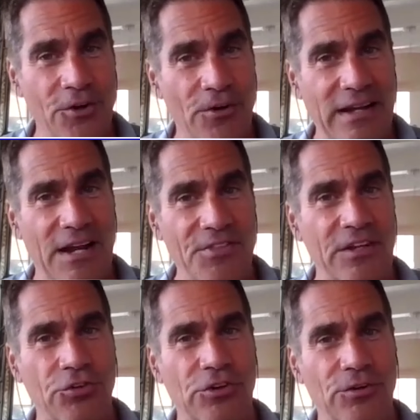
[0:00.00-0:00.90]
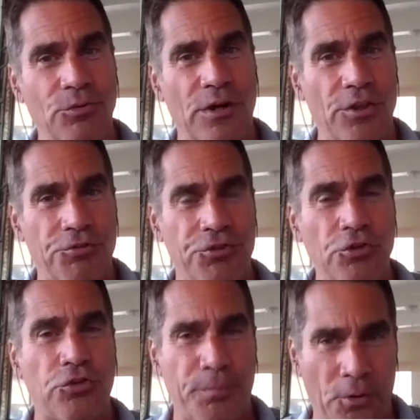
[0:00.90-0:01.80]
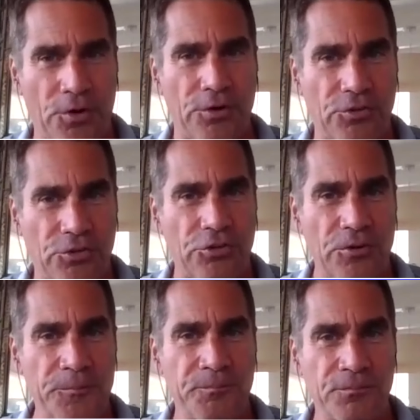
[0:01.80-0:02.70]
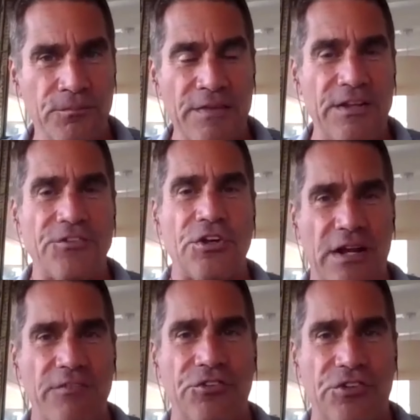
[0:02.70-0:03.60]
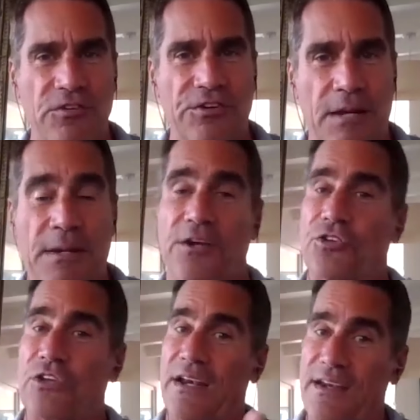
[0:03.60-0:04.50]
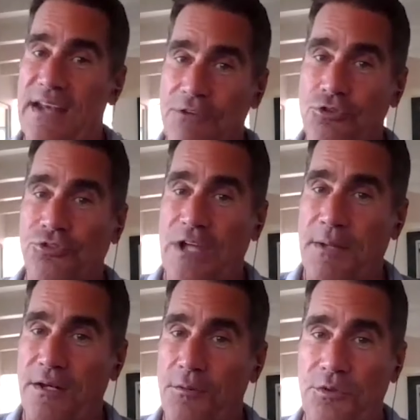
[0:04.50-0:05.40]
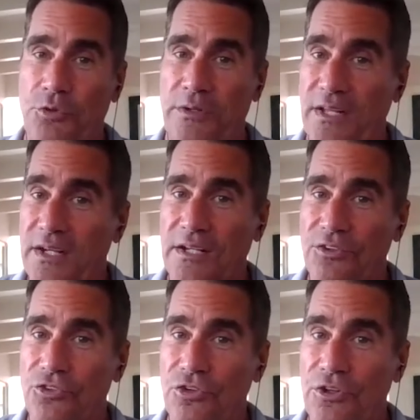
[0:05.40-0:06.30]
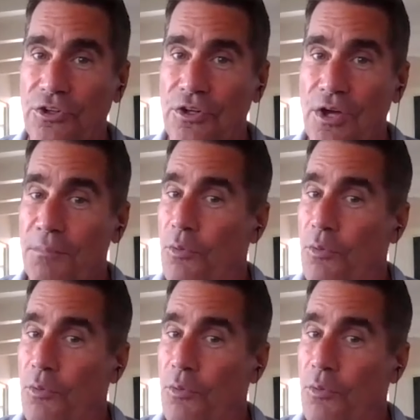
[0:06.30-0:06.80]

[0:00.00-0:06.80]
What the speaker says: Isn't that great? I think it's one of the few sports that doesn't have a TV timeout. It's got a natural timeout in between innings.